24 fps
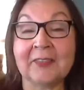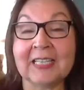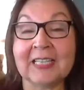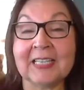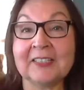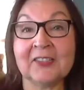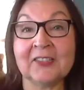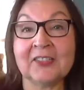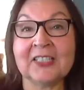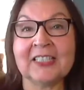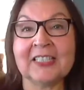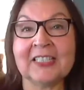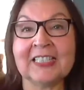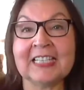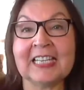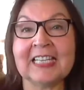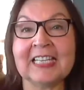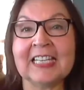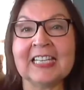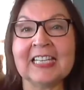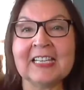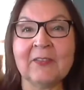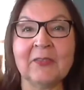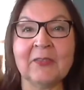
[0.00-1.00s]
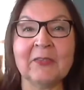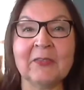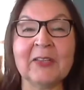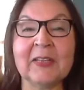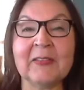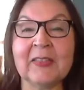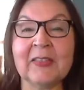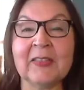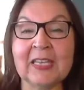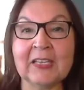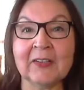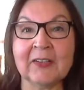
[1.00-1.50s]
That's just it. When we
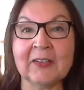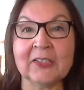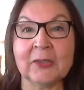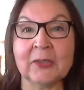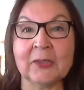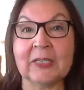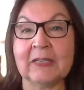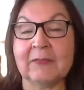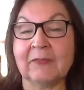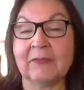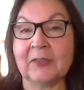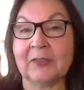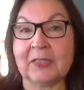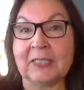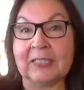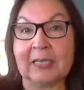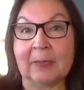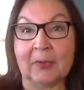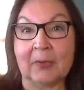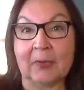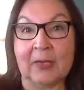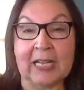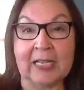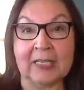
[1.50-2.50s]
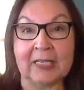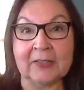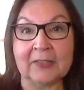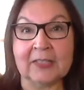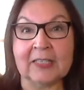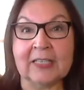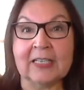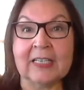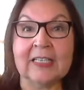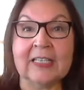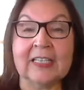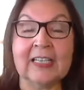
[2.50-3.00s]
think you're doing it for someone
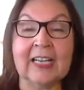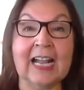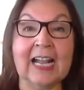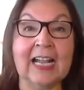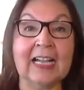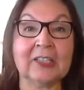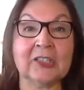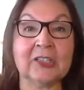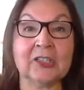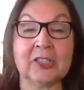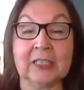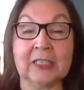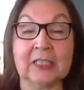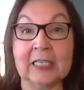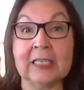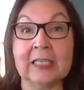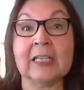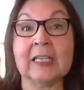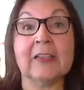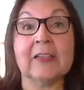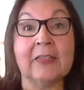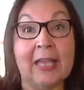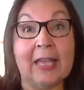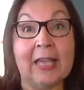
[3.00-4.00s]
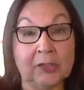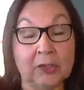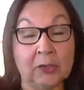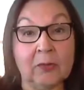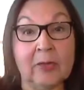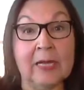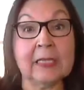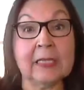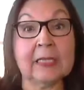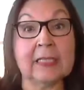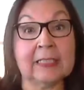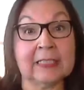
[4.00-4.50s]
else, you're actually, that's
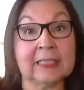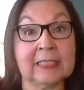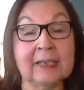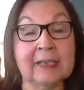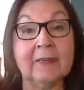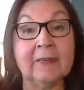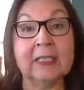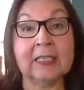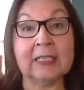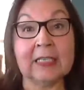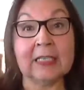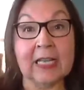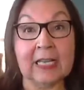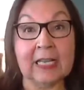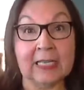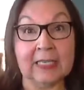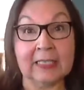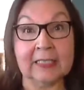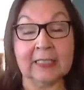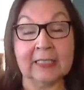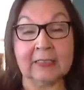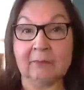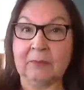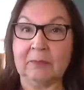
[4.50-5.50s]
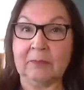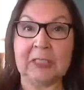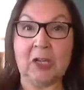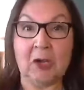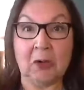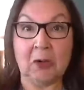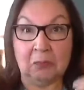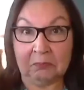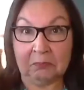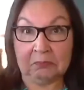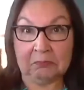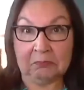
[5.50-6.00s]
great, because giving does, we
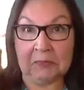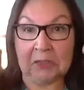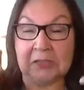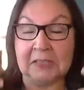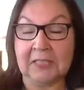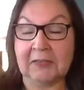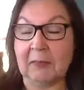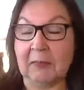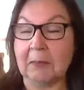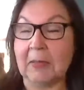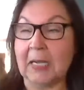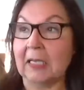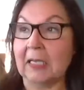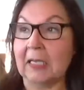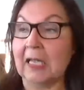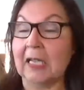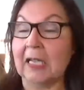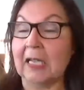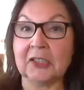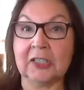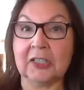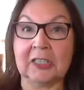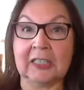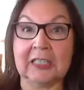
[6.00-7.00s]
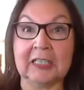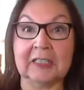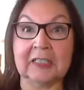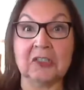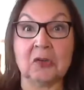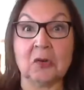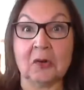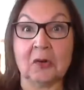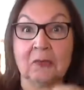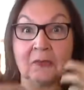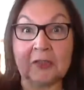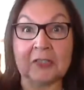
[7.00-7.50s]
know just even biologically,
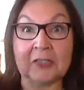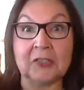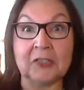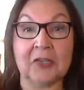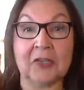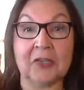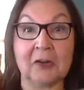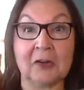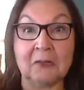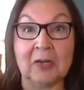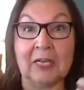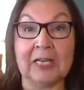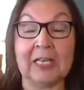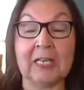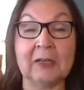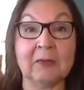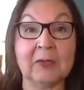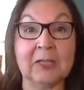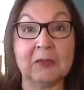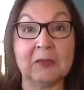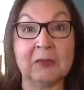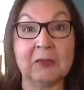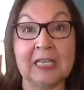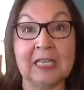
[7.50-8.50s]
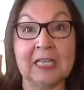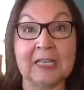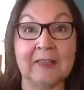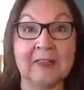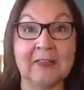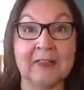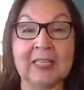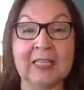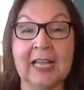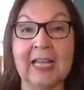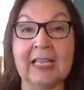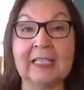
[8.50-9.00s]
endorphins start running when you give
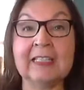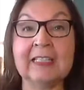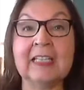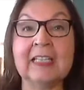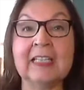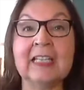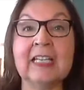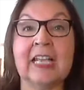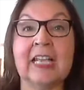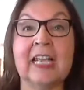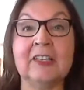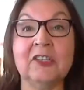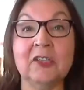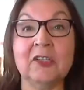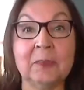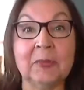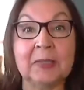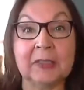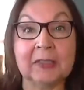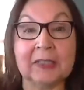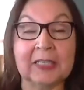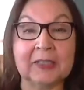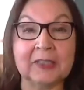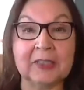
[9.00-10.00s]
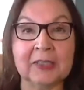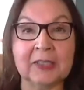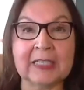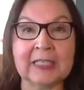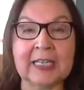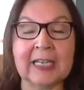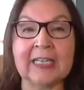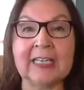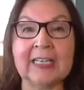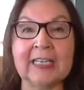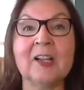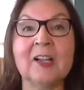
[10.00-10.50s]
and that, and you build
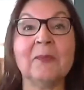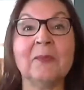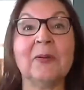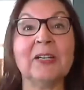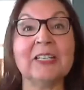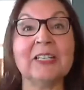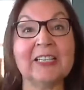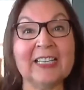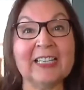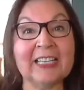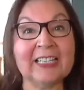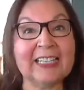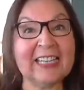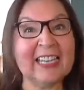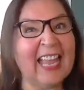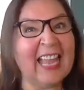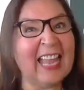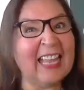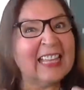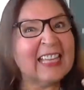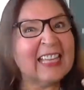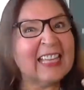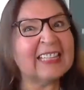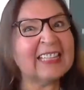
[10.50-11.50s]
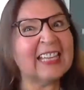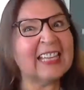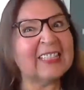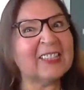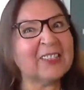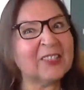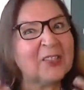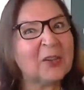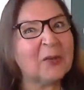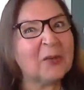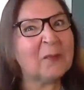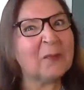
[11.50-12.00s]
understanding, but it
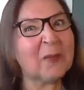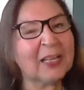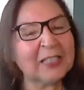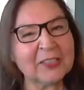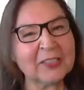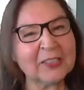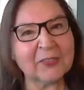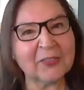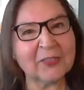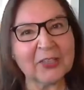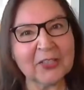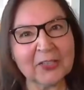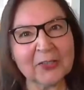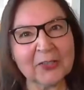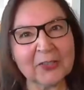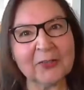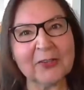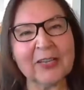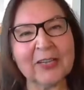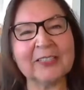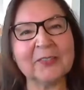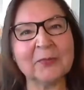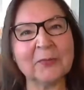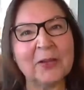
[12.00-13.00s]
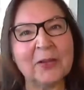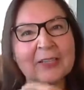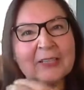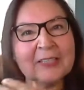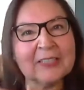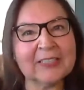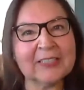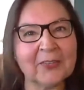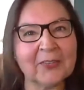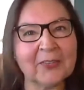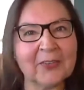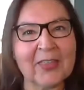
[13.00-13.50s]
does so much for you as well
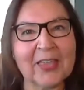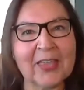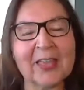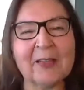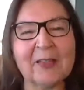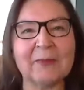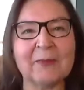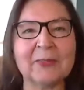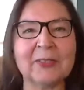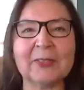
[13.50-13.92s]
as for them.